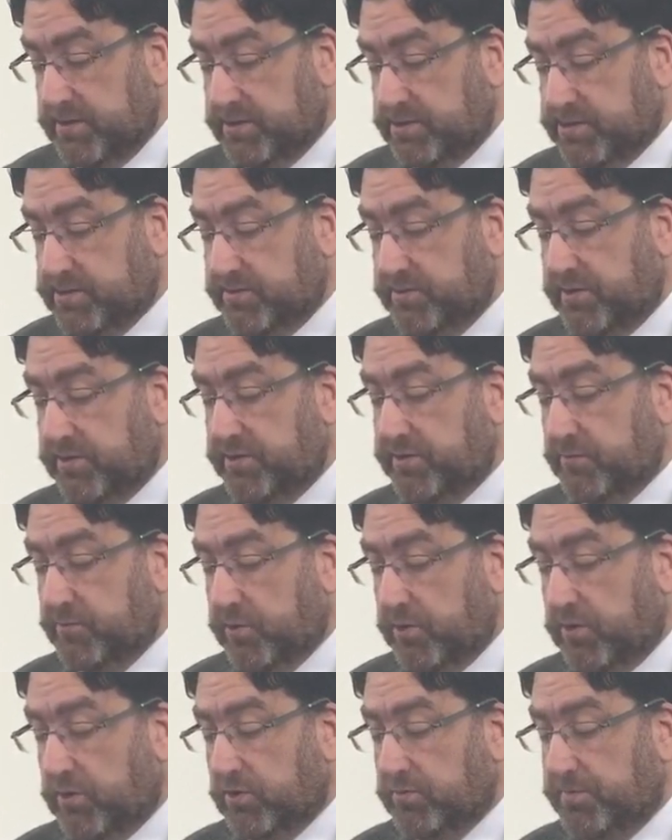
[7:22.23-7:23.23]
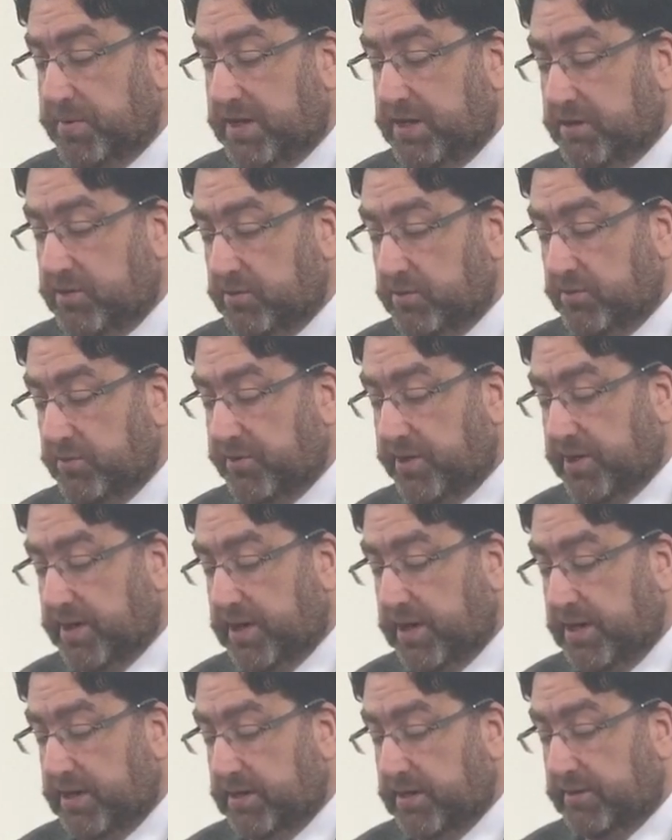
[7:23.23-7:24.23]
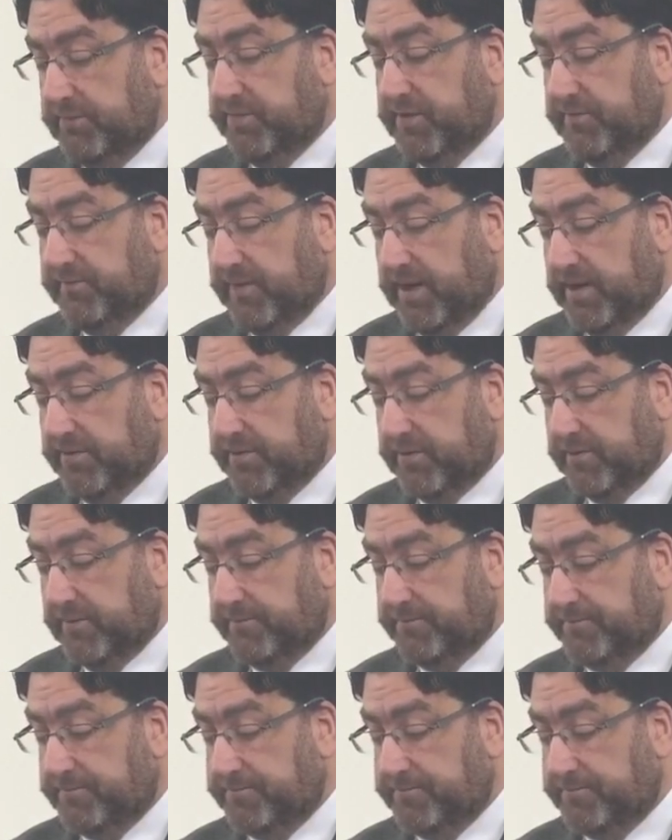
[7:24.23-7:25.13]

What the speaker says: so that the world may know that I love the Father.